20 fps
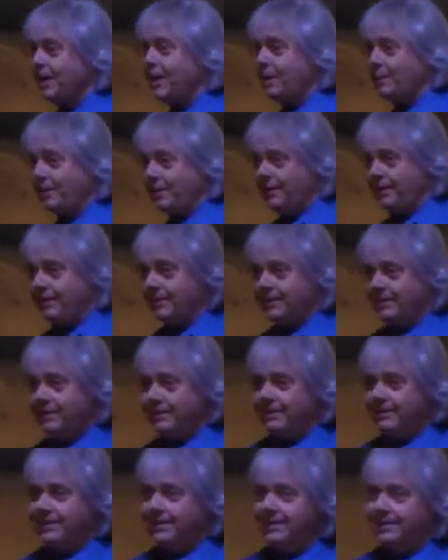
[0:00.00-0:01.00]
up.
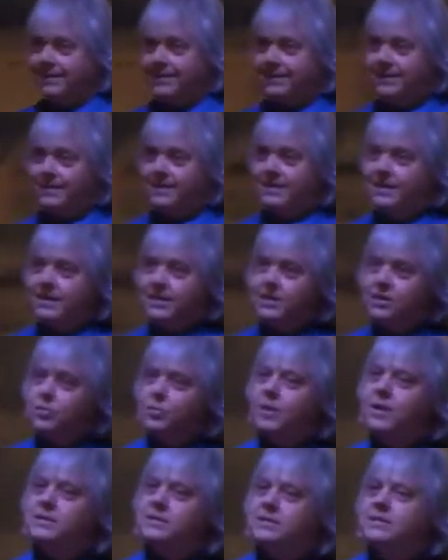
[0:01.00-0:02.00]

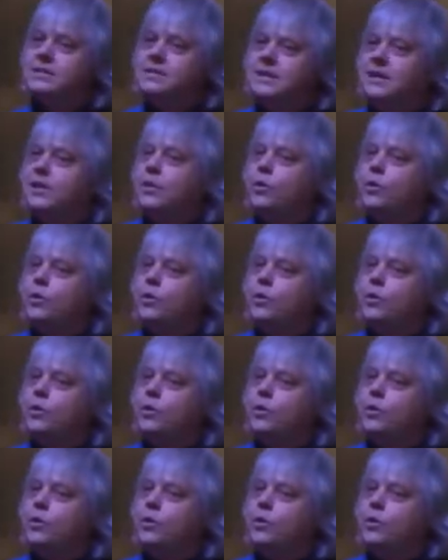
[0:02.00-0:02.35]
You must stick